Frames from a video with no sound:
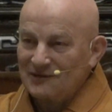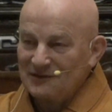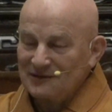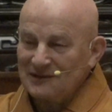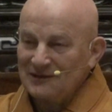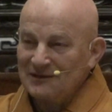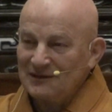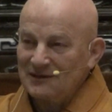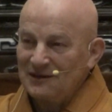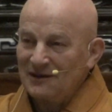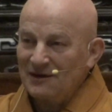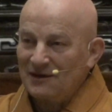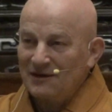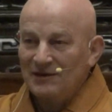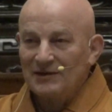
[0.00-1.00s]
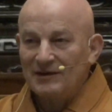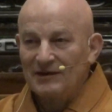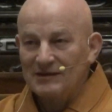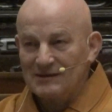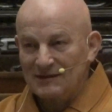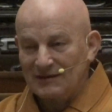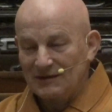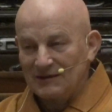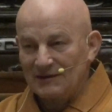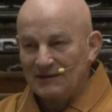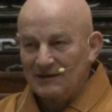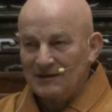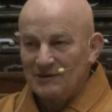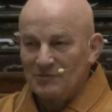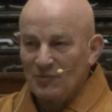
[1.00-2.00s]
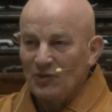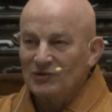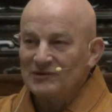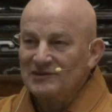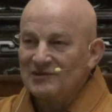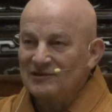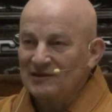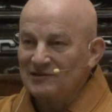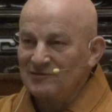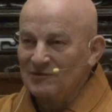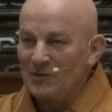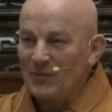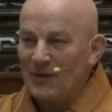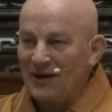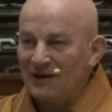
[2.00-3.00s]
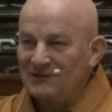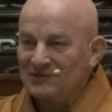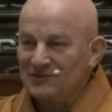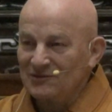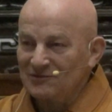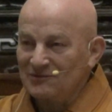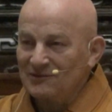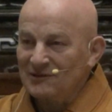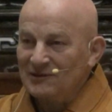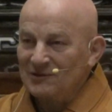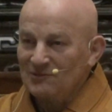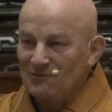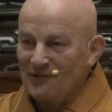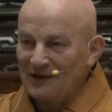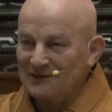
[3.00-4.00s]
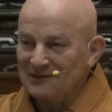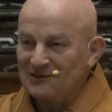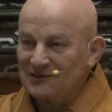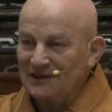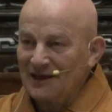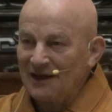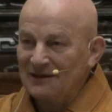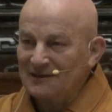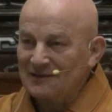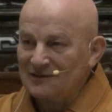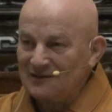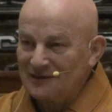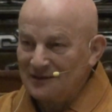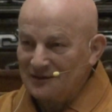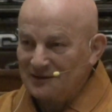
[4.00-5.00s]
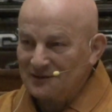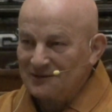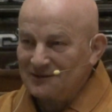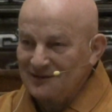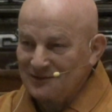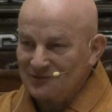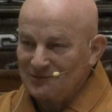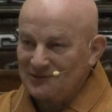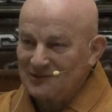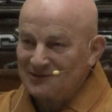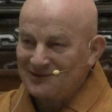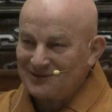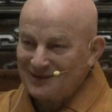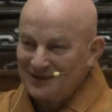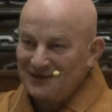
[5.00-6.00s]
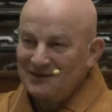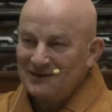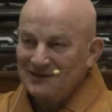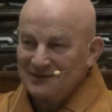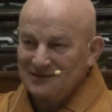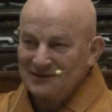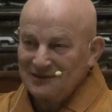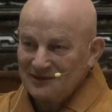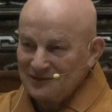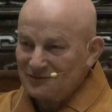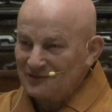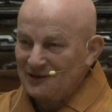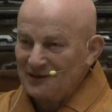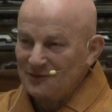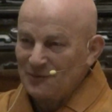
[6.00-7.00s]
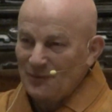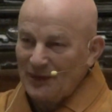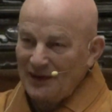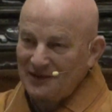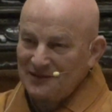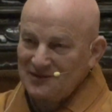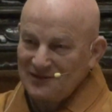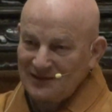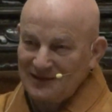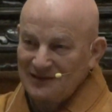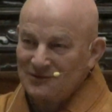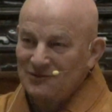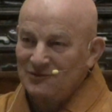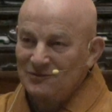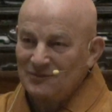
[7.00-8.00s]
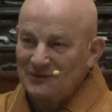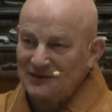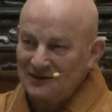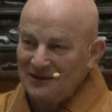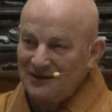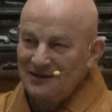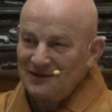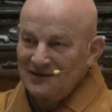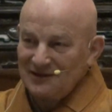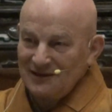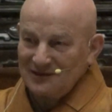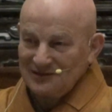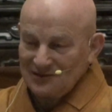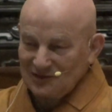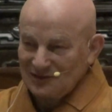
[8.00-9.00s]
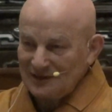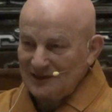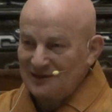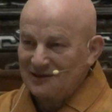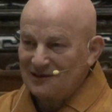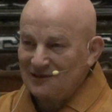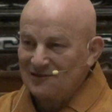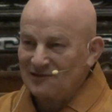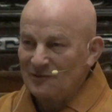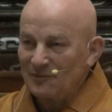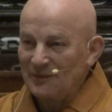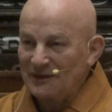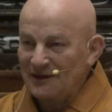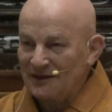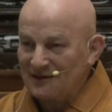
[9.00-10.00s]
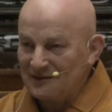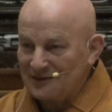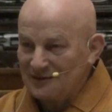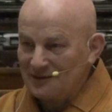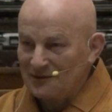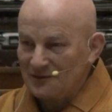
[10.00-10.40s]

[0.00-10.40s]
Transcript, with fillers: the bodhisattva path of one reality in which the different parts cannot be strictly separated.